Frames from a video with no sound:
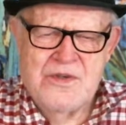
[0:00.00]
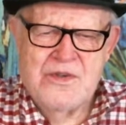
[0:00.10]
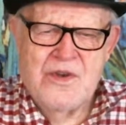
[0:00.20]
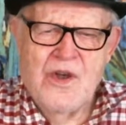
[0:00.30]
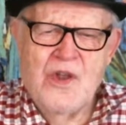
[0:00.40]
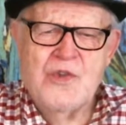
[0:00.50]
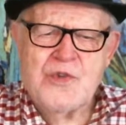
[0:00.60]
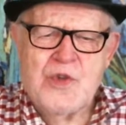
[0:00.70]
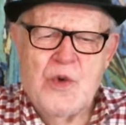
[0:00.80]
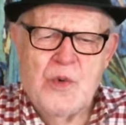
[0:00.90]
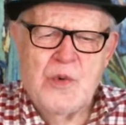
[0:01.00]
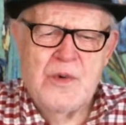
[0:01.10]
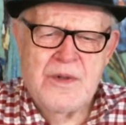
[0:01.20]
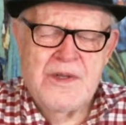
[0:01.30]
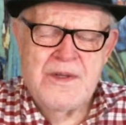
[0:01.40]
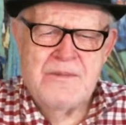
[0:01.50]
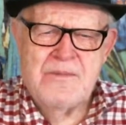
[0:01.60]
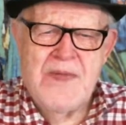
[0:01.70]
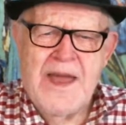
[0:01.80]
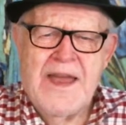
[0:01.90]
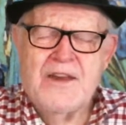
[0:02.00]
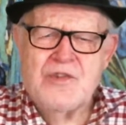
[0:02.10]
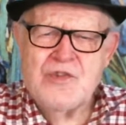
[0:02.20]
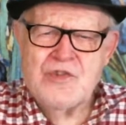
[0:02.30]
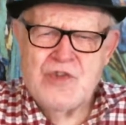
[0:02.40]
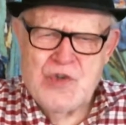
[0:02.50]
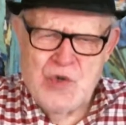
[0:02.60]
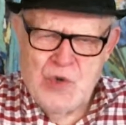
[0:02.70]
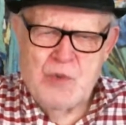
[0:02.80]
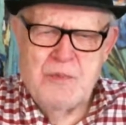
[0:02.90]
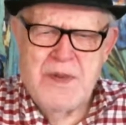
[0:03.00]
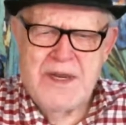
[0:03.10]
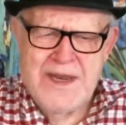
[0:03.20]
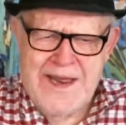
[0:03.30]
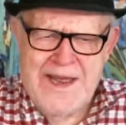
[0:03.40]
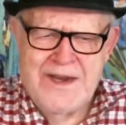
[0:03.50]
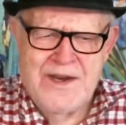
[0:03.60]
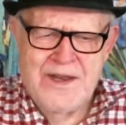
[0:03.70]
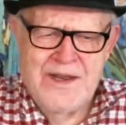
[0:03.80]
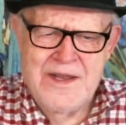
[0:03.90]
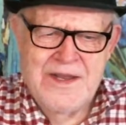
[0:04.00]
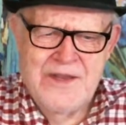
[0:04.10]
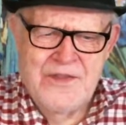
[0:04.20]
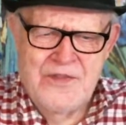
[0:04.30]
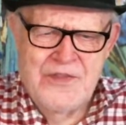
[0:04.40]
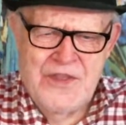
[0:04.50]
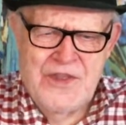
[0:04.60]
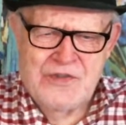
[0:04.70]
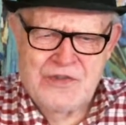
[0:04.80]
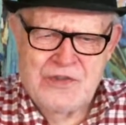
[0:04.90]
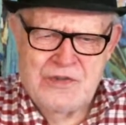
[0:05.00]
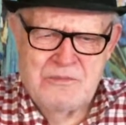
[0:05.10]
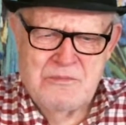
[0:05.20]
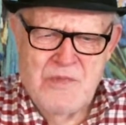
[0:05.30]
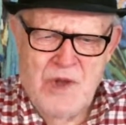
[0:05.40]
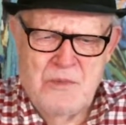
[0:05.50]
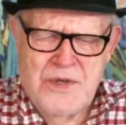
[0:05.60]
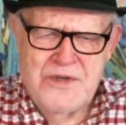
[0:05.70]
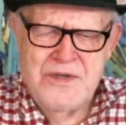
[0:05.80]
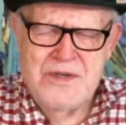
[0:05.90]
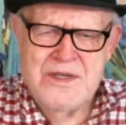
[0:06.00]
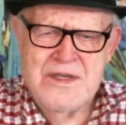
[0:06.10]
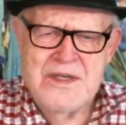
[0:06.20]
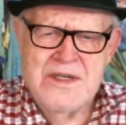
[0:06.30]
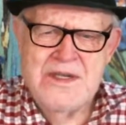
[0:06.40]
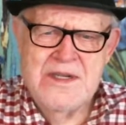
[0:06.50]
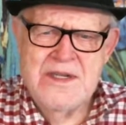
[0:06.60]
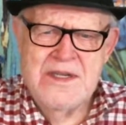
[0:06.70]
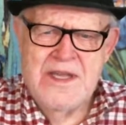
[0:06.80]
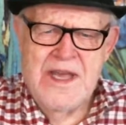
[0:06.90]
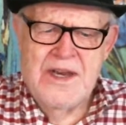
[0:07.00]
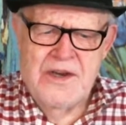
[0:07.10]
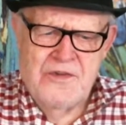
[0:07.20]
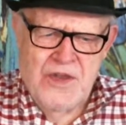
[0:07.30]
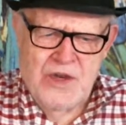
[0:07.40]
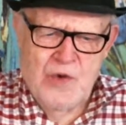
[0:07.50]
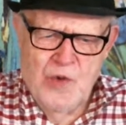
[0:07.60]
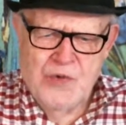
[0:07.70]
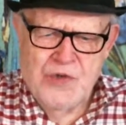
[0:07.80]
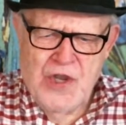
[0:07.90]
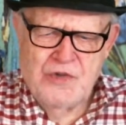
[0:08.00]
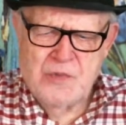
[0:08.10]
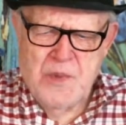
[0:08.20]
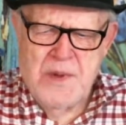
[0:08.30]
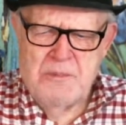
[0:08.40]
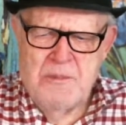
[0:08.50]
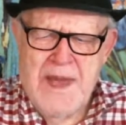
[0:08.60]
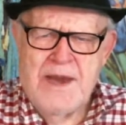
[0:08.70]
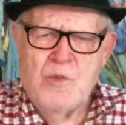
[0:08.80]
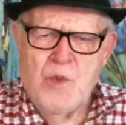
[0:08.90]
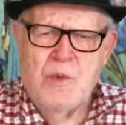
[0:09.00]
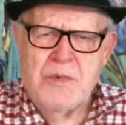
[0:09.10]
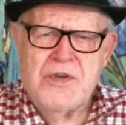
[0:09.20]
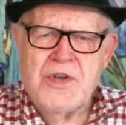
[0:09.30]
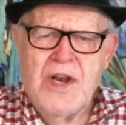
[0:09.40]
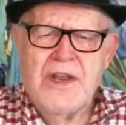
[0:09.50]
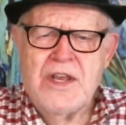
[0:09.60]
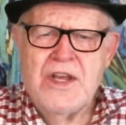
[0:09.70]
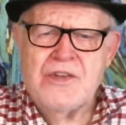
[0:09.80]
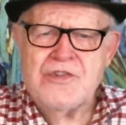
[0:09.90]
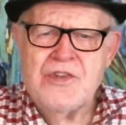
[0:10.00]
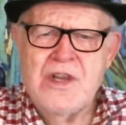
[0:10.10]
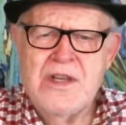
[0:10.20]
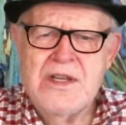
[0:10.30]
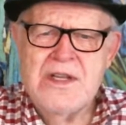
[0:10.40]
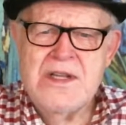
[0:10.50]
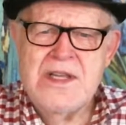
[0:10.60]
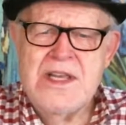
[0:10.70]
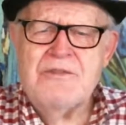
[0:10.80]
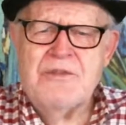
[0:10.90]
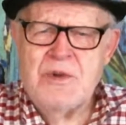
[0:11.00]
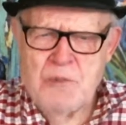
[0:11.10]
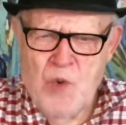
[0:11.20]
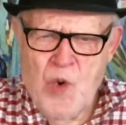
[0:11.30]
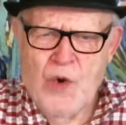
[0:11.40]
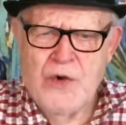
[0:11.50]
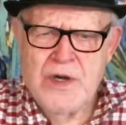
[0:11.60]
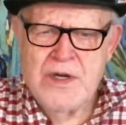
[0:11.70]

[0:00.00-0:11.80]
also, Acts 2 began this moment and in the Old Testament, Matt will be telling us even more.